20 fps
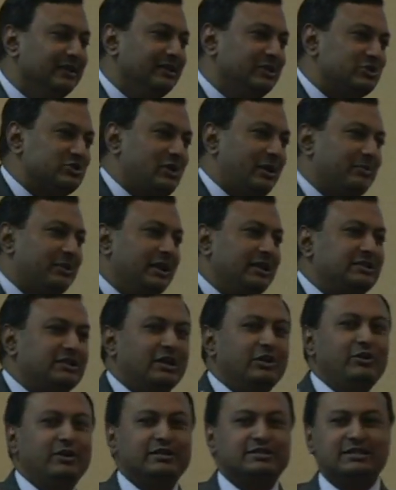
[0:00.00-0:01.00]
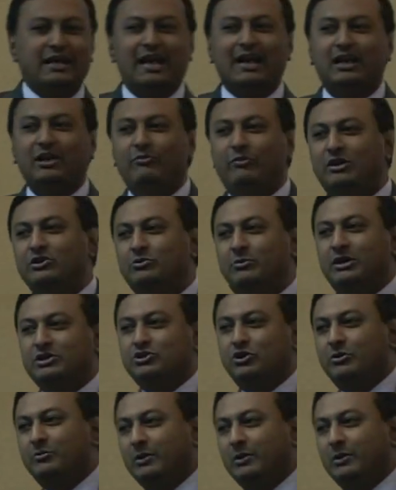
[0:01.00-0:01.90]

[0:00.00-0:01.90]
So I'm going to tell you exactly when to measure your